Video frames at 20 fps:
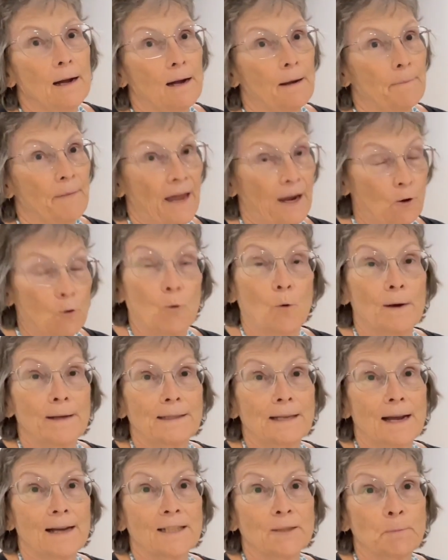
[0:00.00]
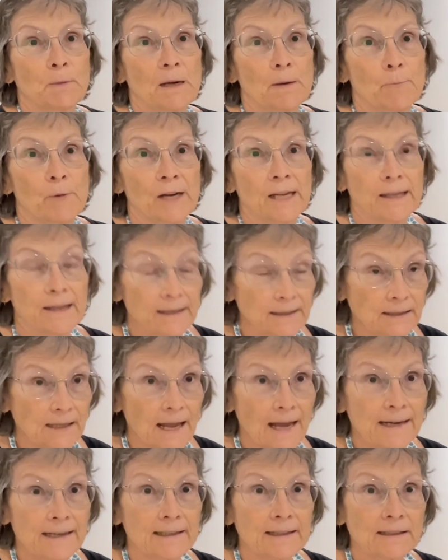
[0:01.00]
they always asked me to bring this,
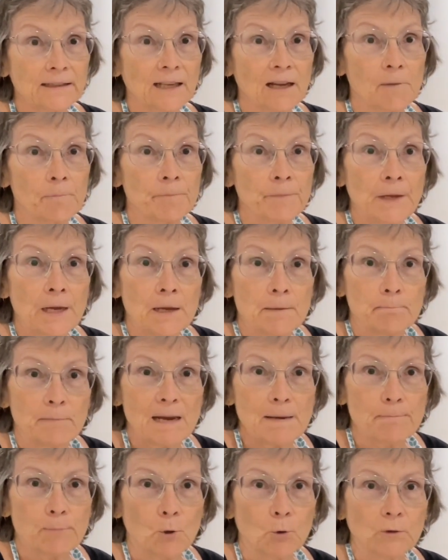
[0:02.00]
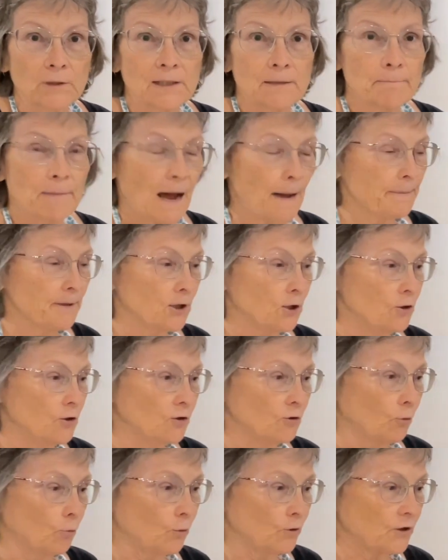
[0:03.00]
and it's meatballs in barbecue
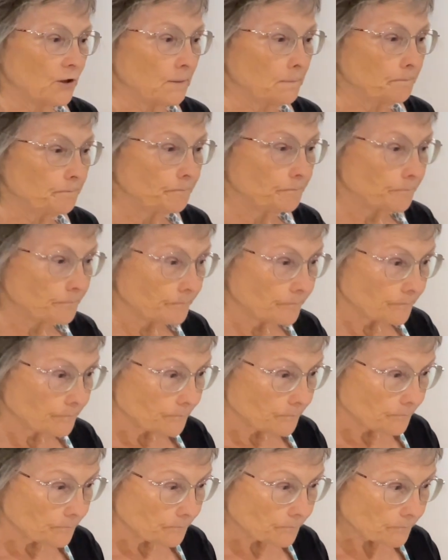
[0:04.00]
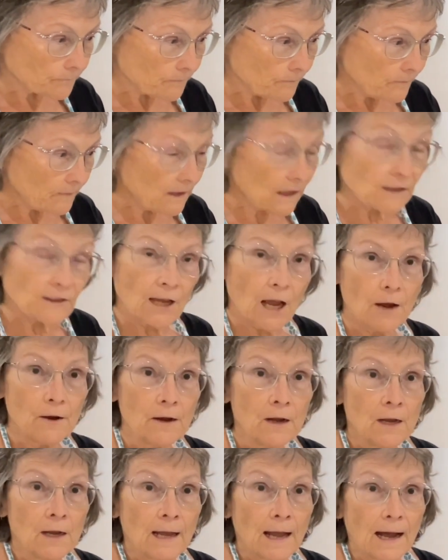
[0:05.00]
sauce.
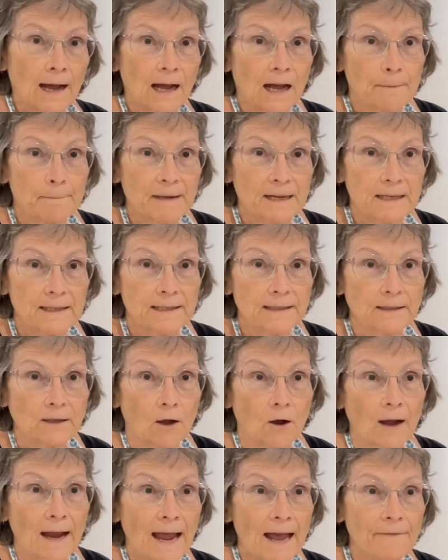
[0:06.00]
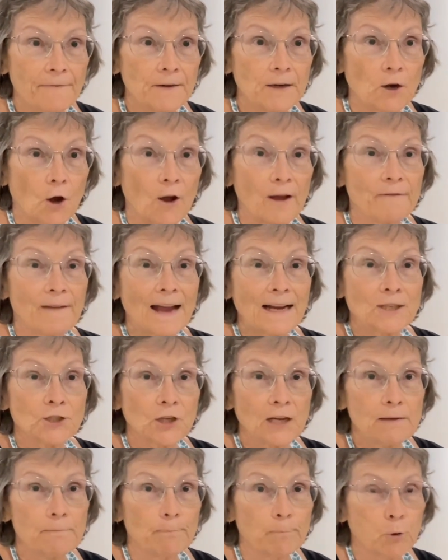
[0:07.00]
So because I've
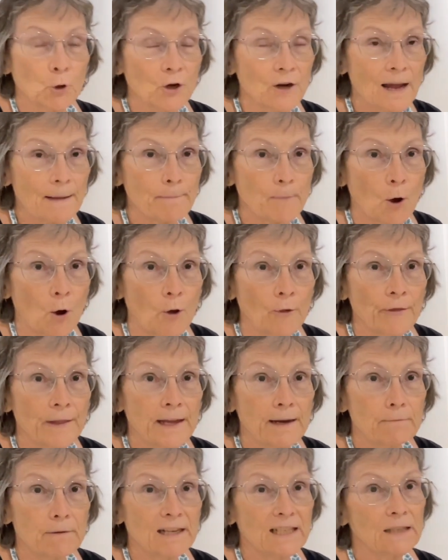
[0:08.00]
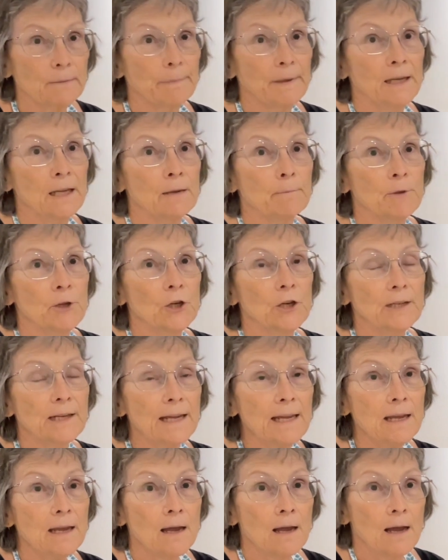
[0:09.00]
actually put it up on the recipe
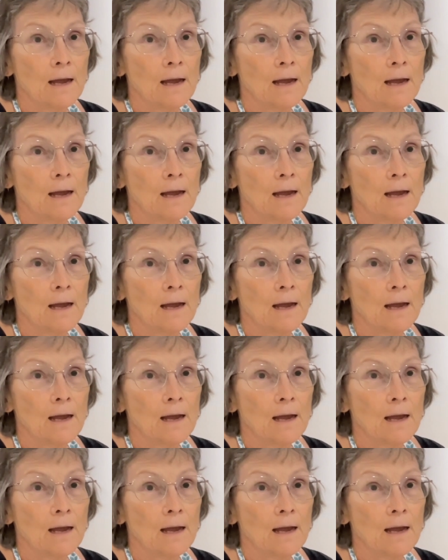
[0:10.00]
community,